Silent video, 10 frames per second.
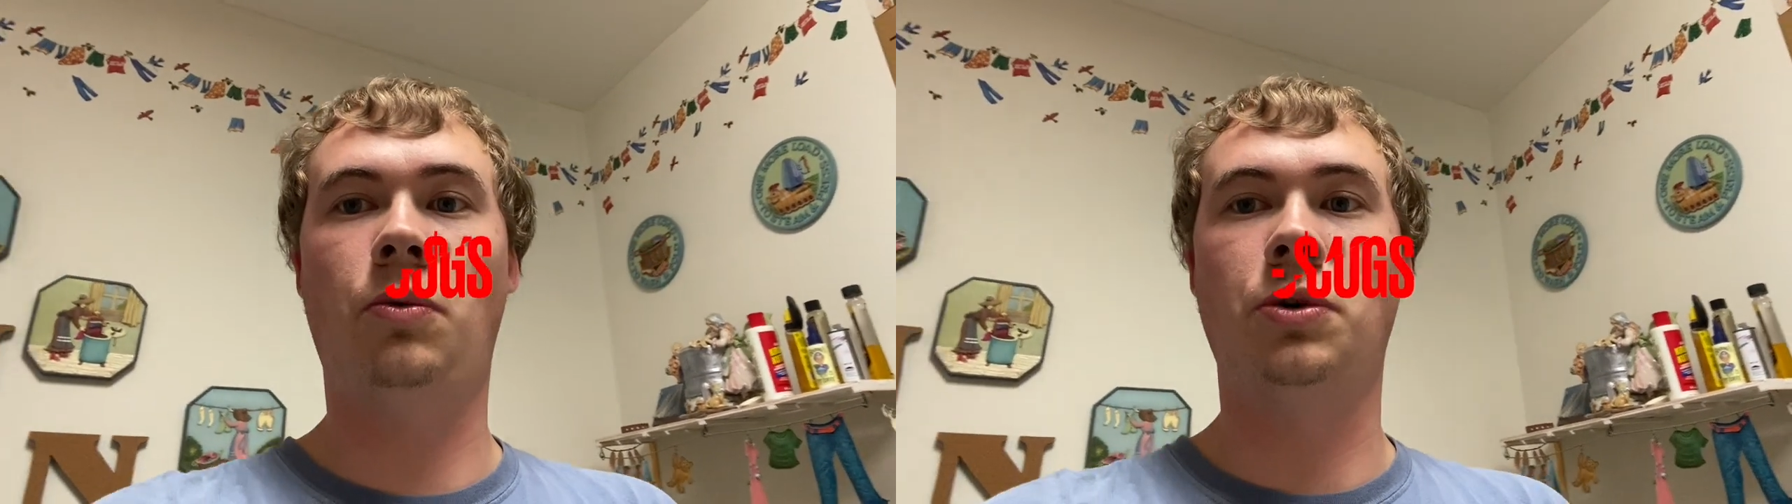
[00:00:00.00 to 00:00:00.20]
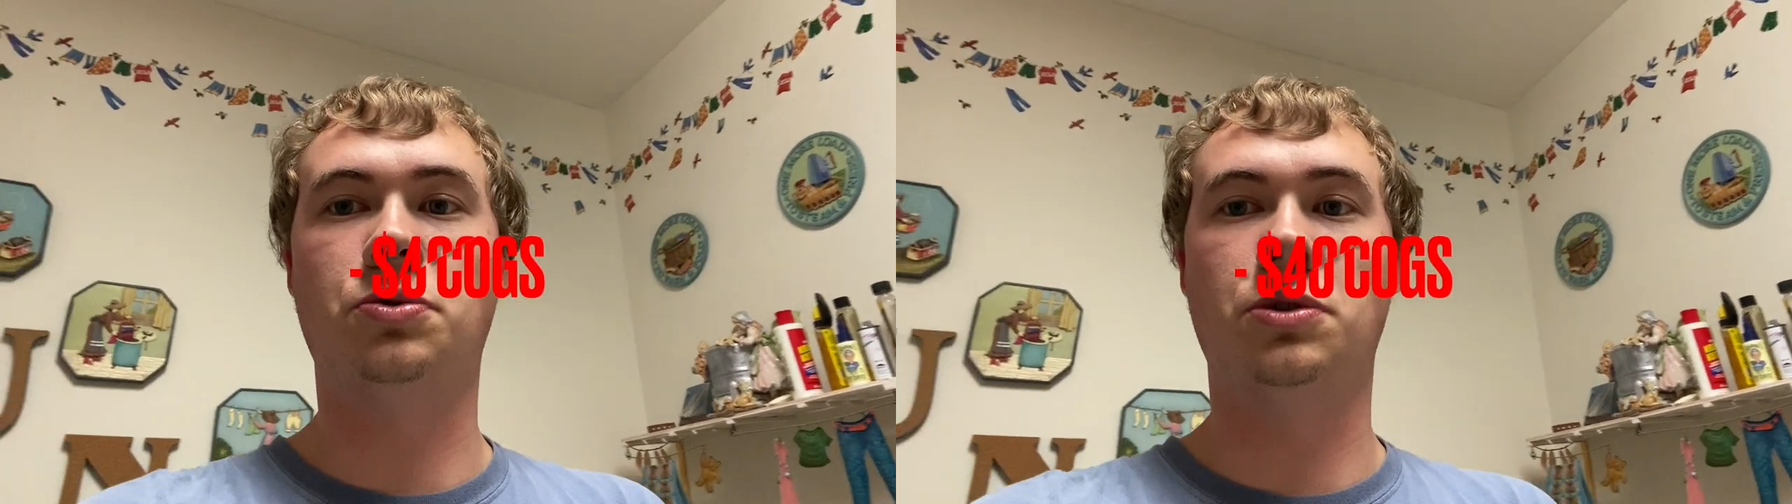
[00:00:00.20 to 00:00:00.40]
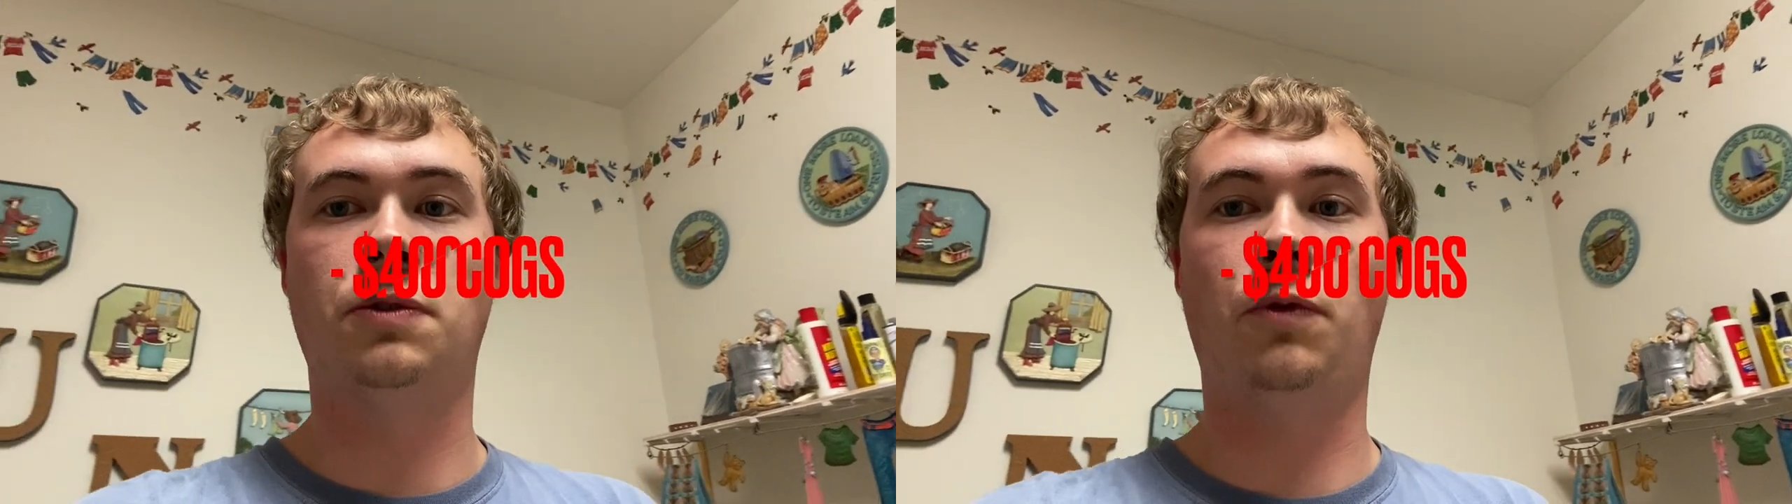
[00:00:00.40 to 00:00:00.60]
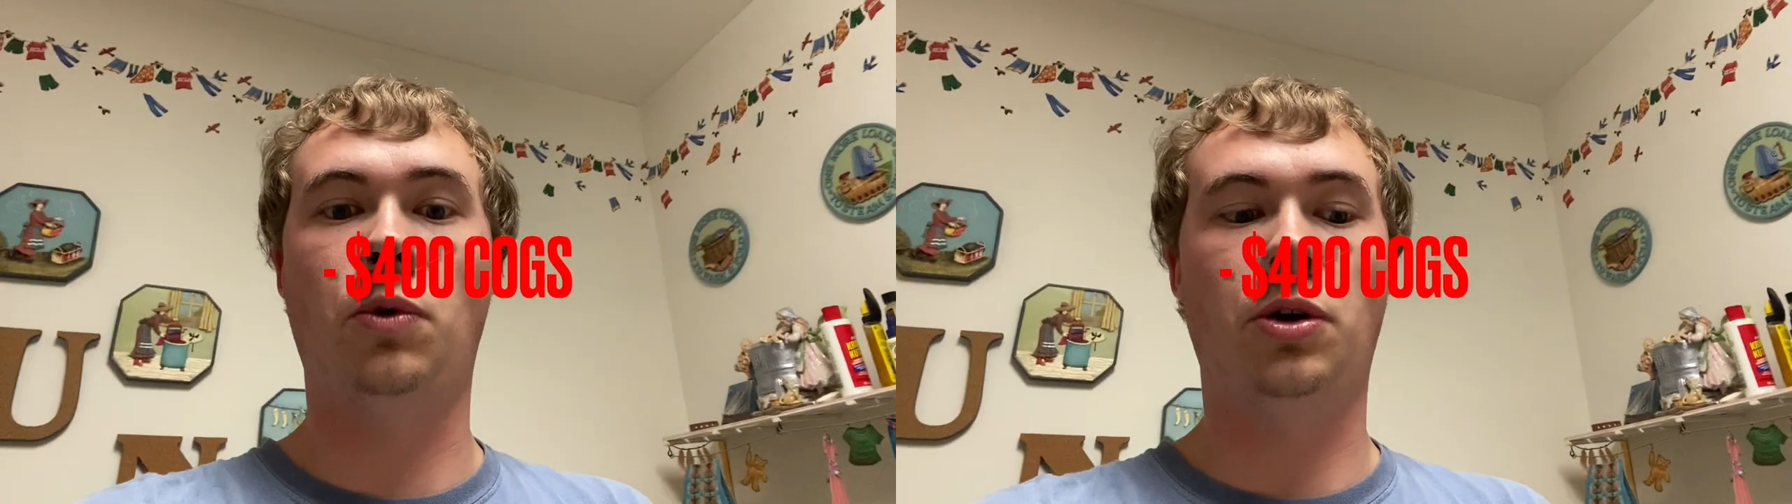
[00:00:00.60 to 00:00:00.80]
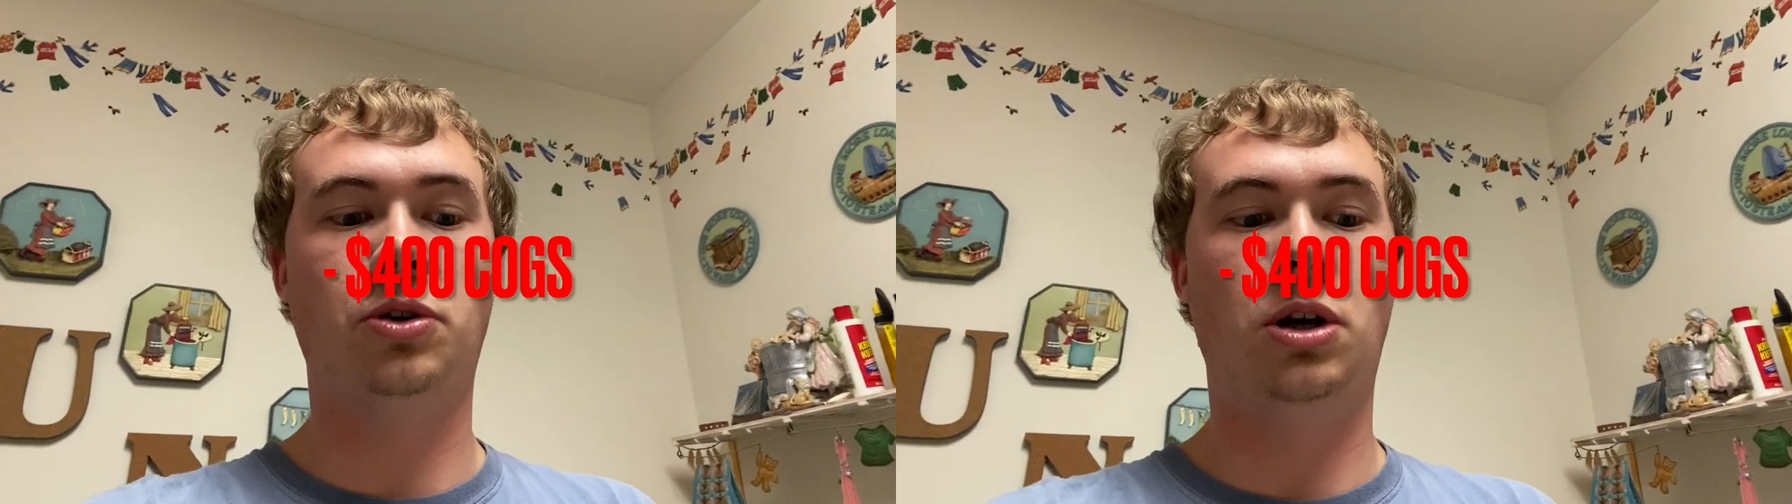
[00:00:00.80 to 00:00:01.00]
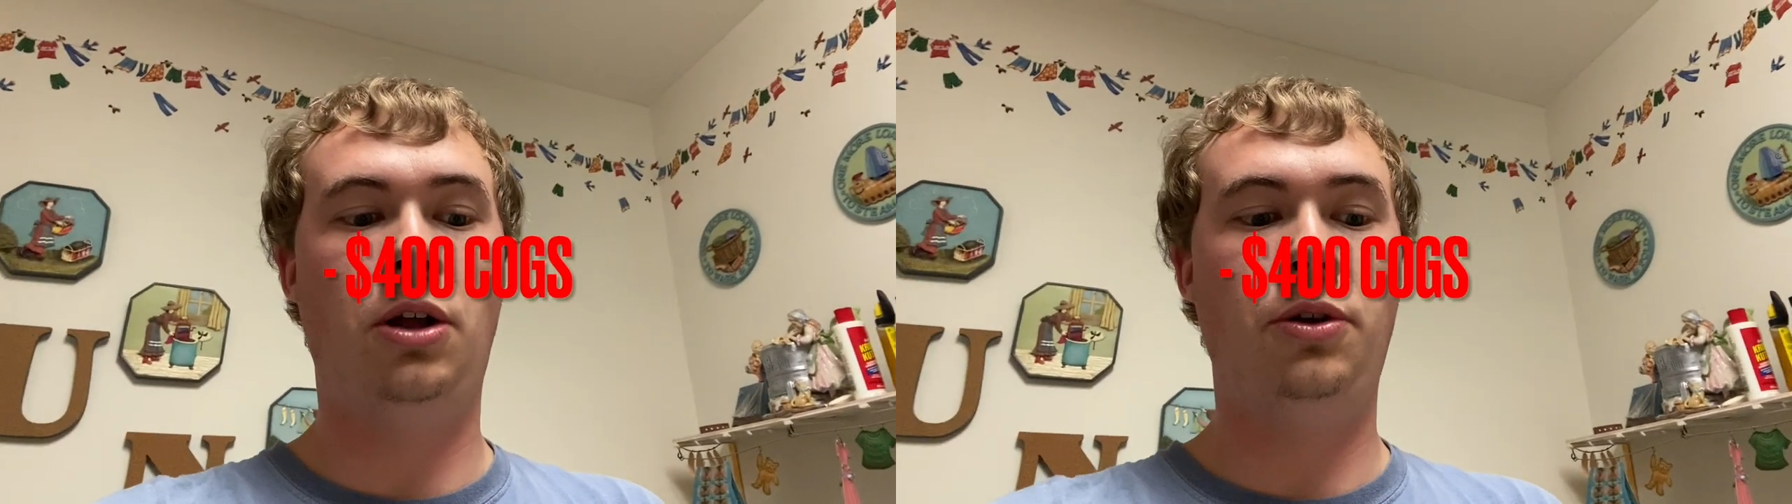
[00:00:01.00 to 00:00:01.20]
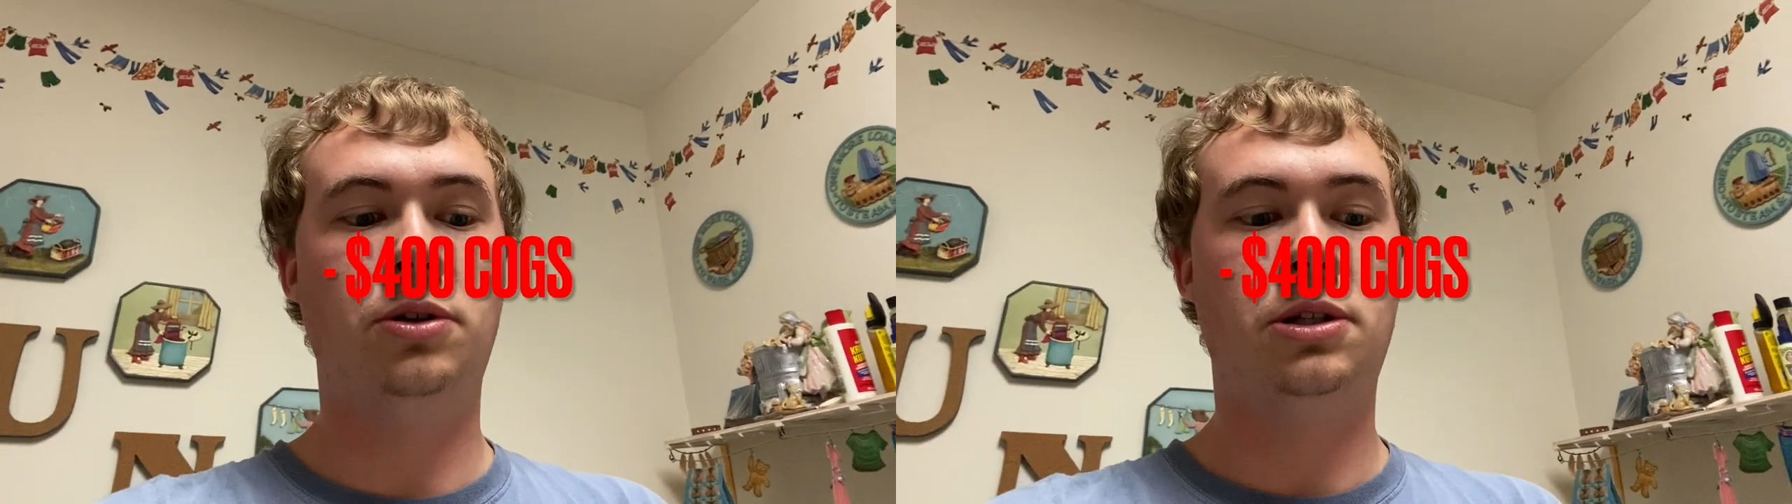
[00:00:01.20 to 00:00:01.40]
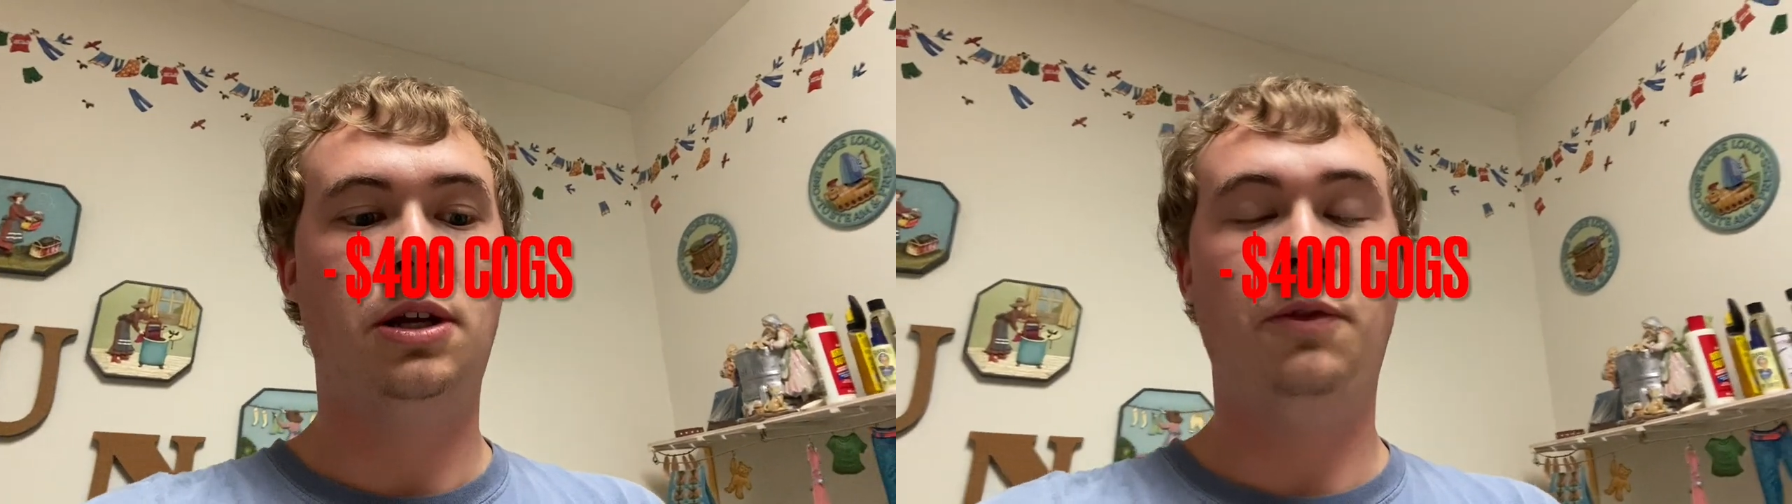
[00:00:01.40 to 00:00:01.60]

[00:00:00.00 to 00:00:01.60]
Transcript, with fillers: which was four hundred dollars.